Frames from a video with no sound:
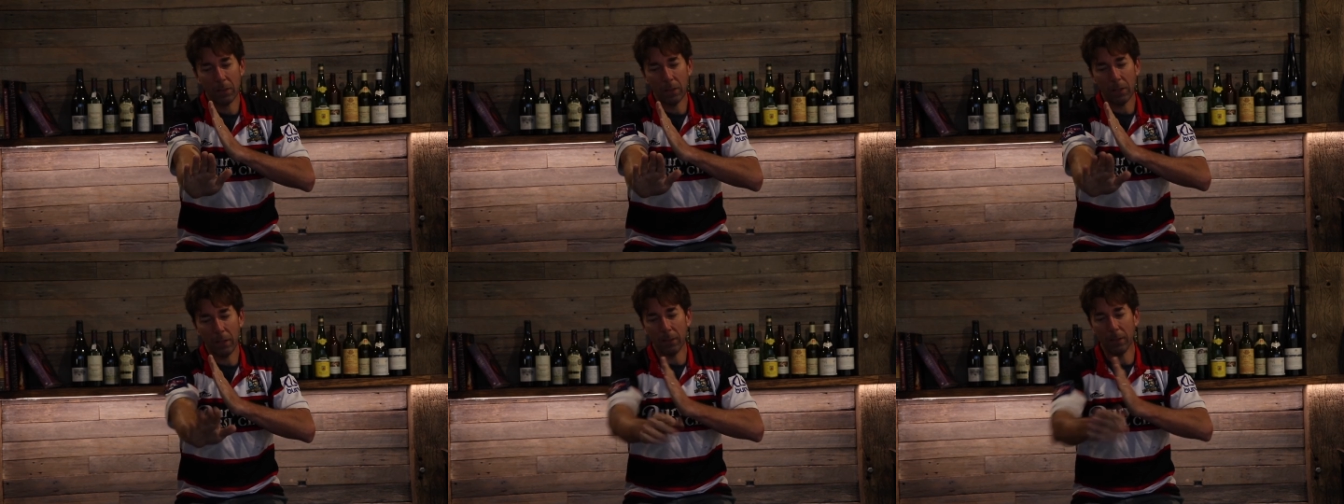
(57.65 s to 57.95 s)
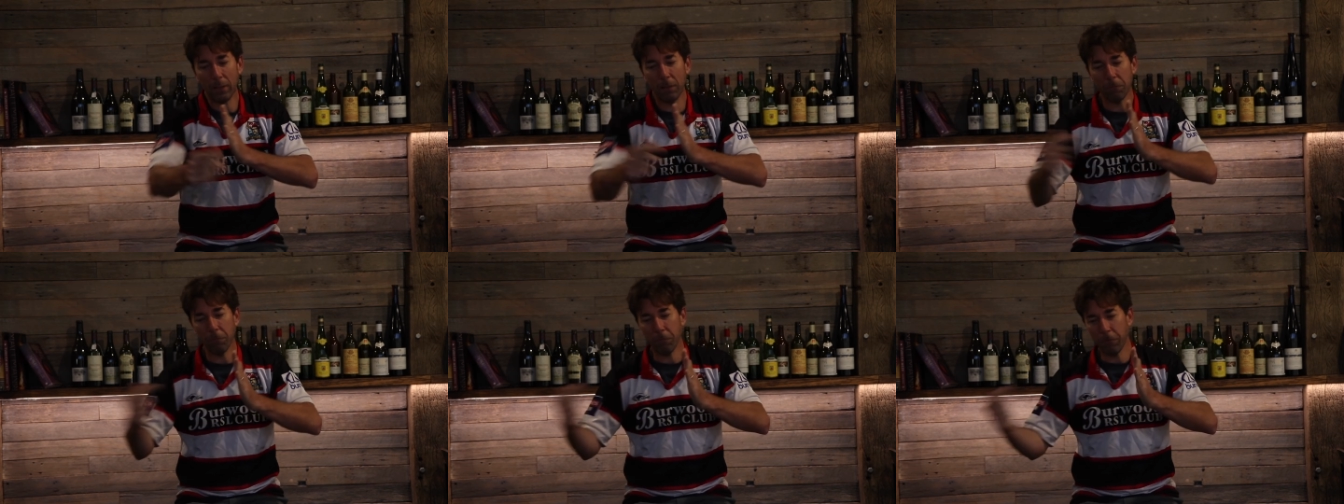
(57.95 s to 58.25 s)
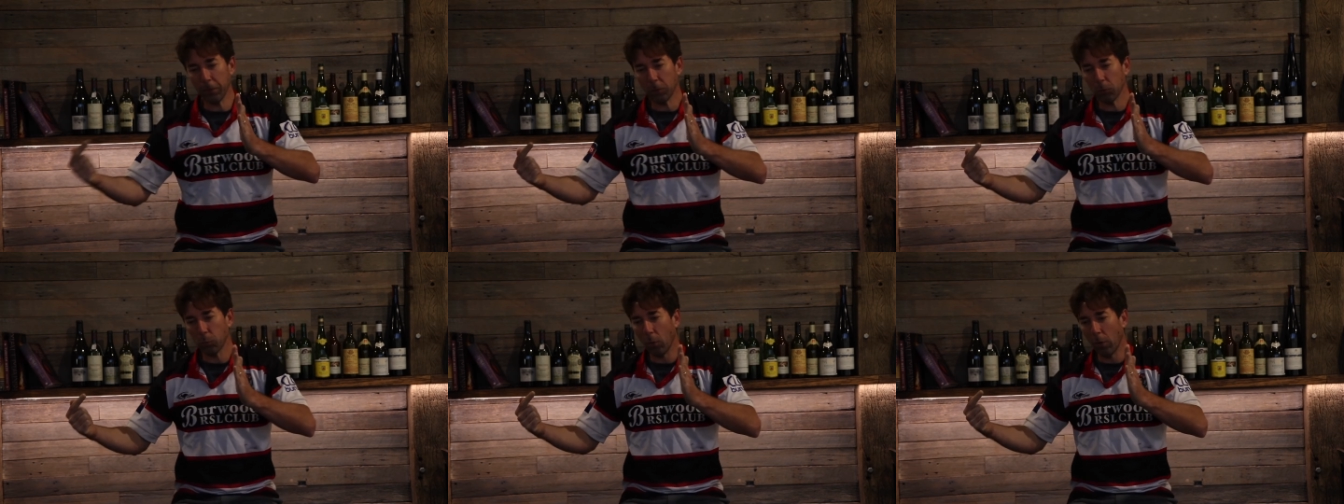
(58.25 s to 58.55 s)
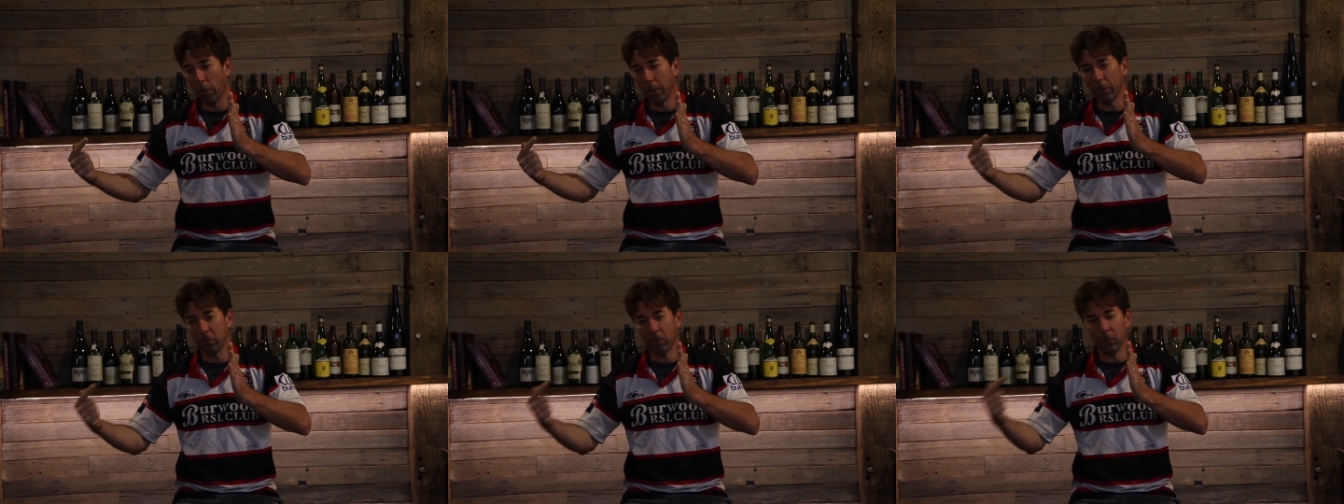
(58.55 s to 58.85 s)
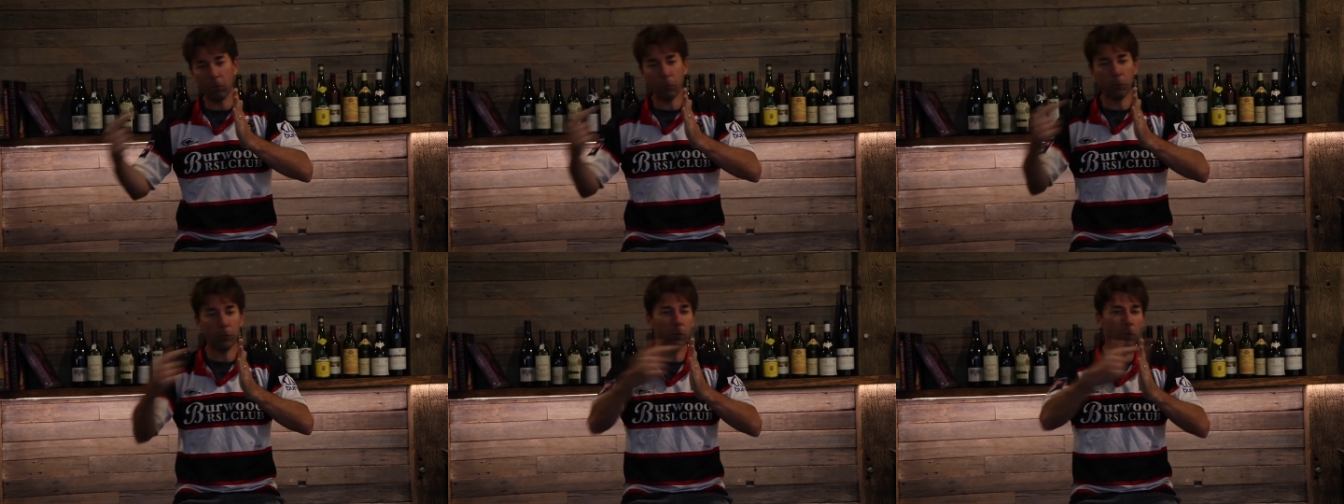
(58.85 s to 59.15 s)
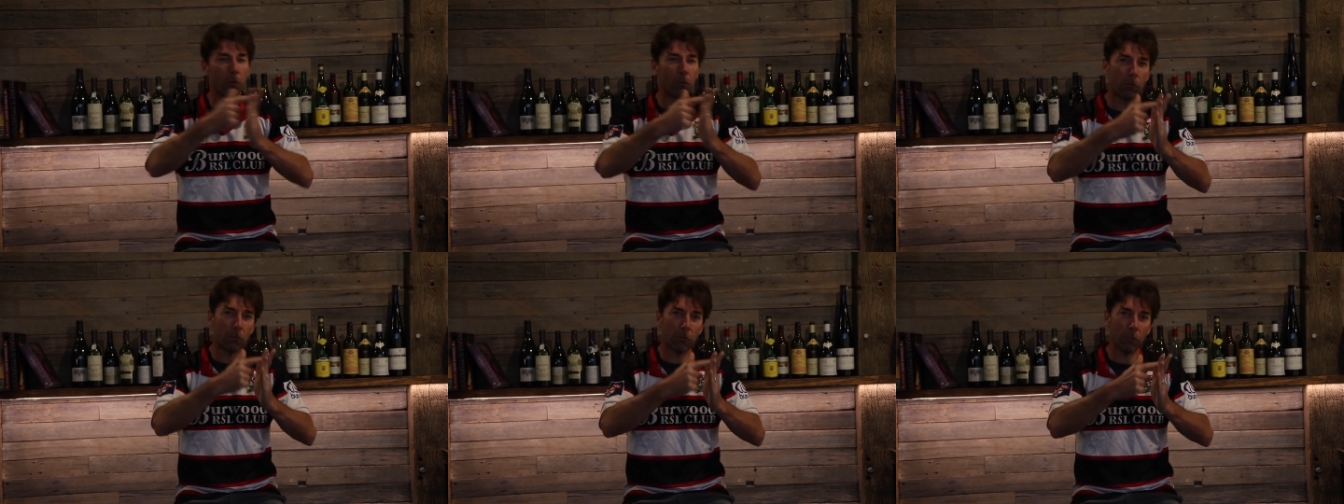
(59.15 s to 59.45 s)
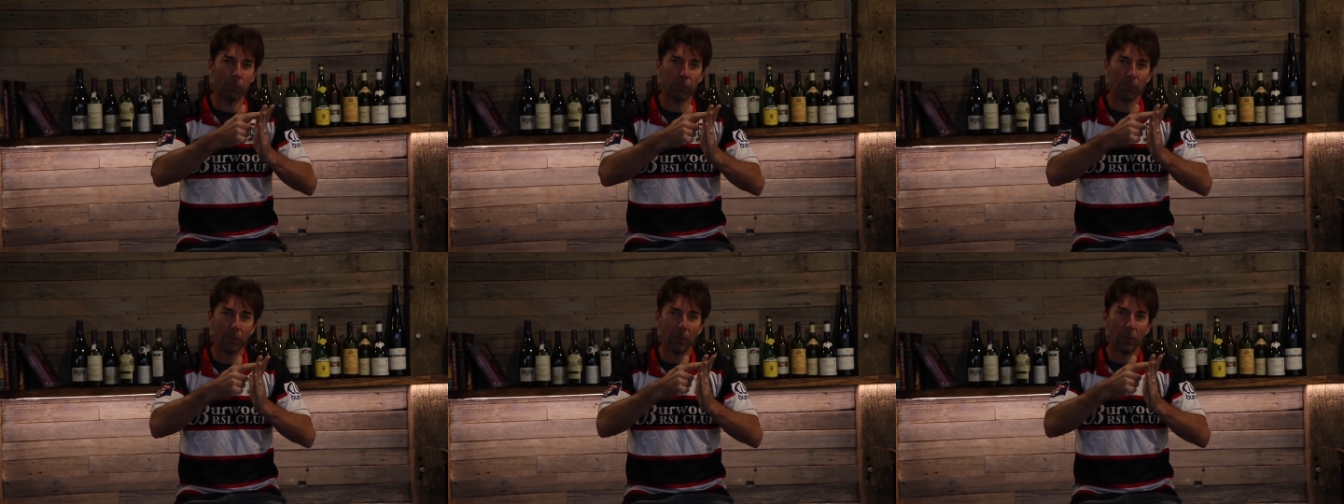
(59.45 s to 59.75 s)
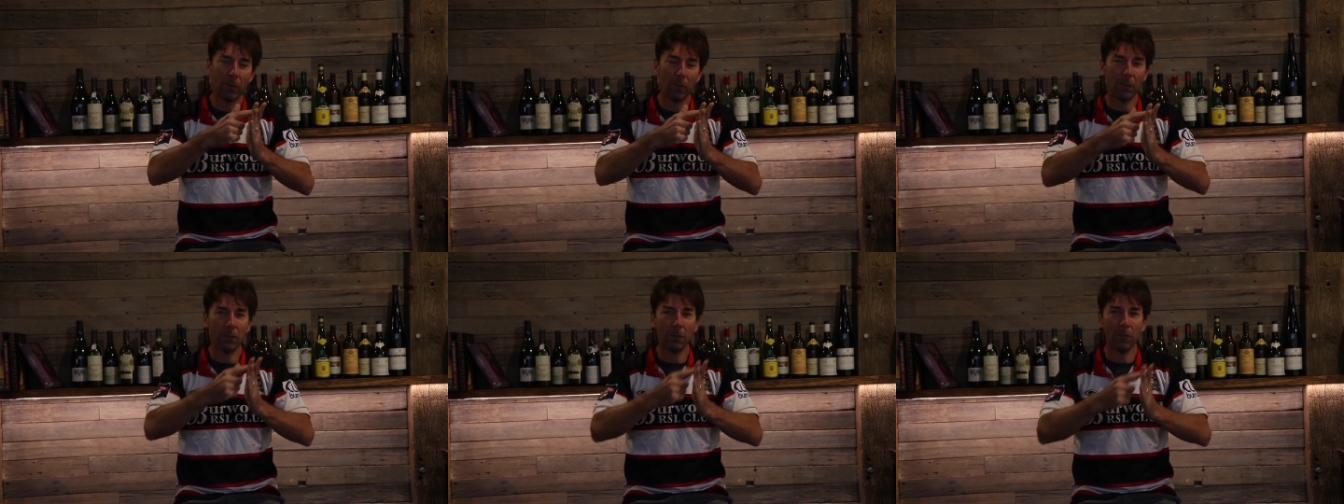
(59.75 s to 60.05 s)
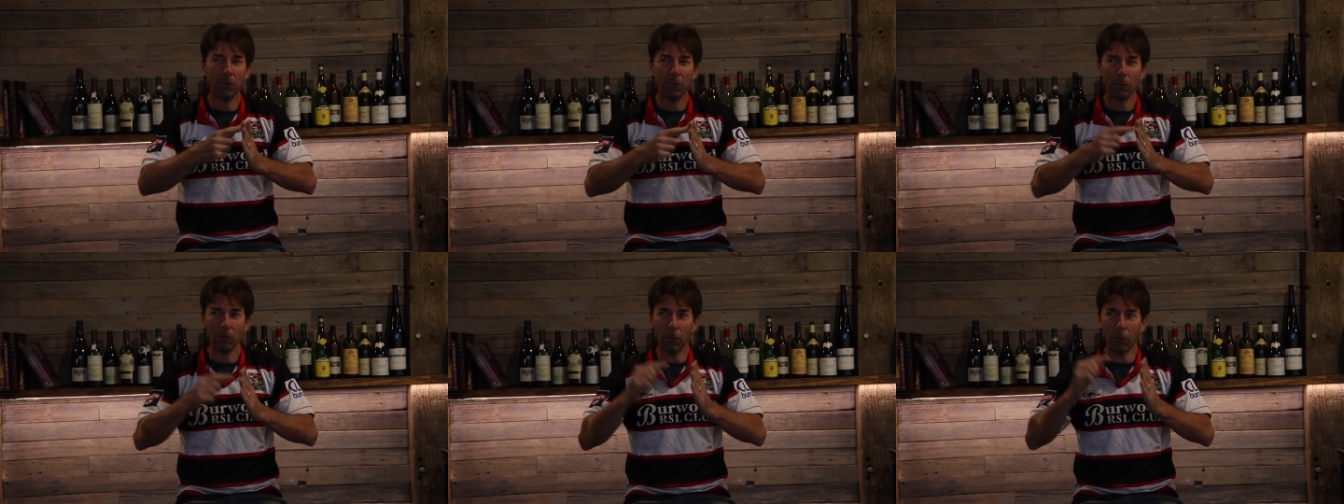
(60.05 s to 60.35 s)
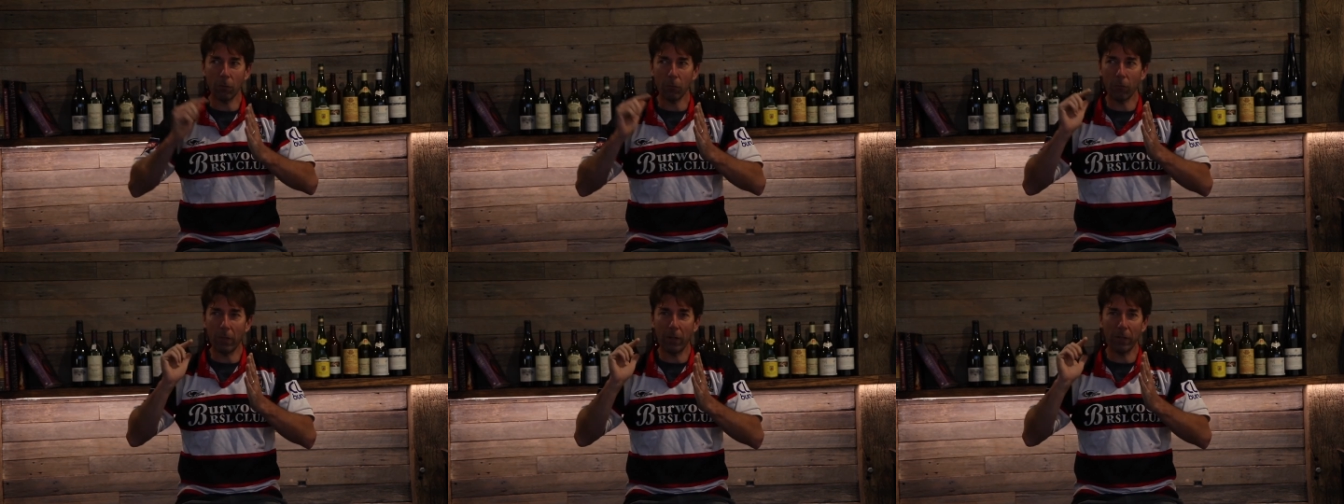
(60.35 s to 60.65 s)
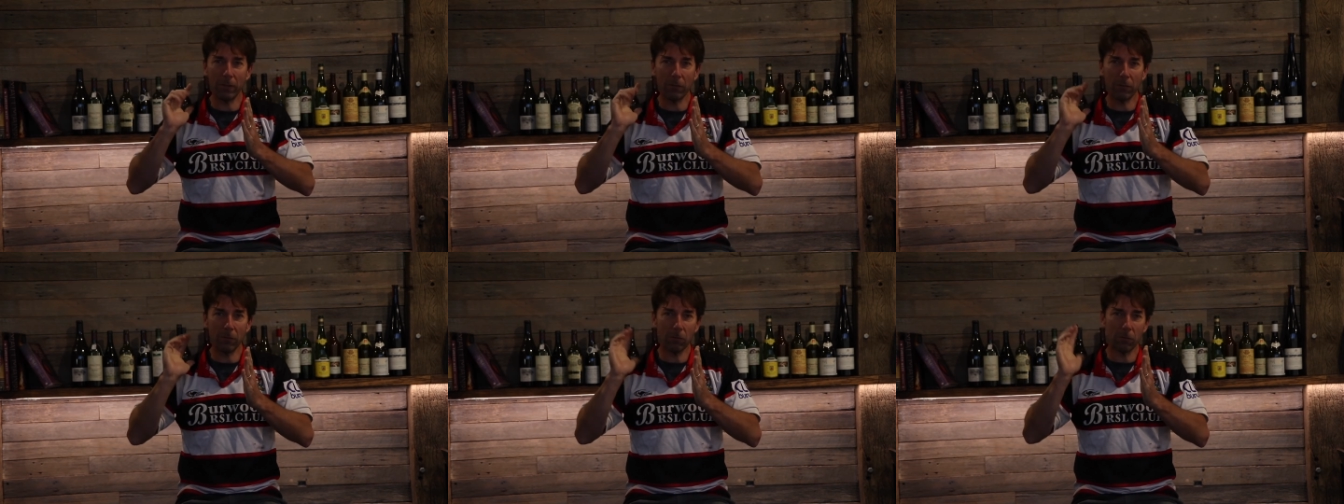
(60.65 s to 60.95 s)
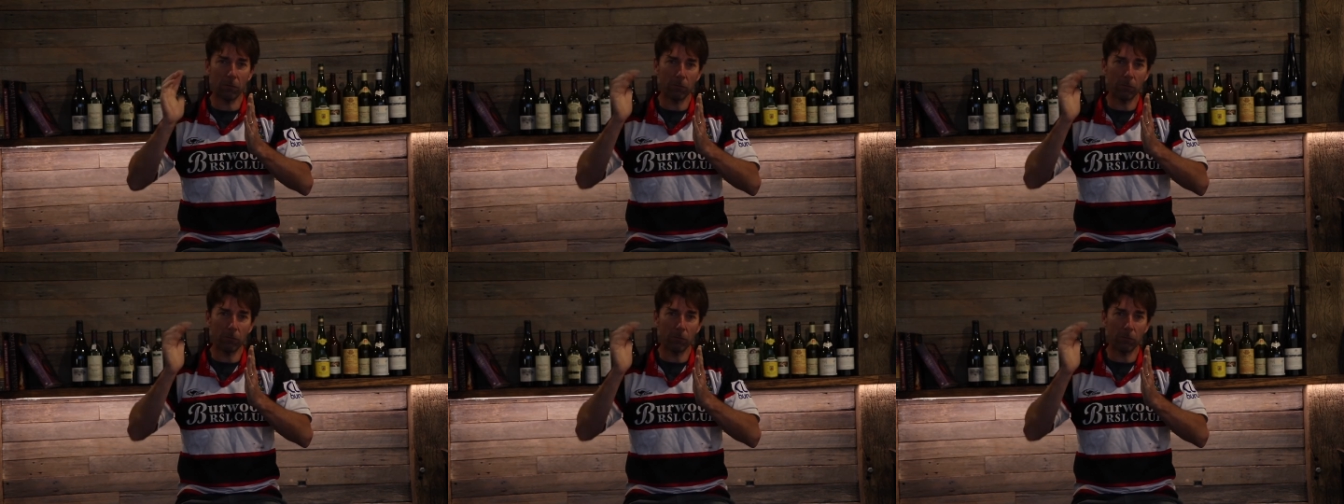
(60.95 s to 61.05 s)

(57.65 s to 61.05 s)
And then fresh wine is introduced. So it runs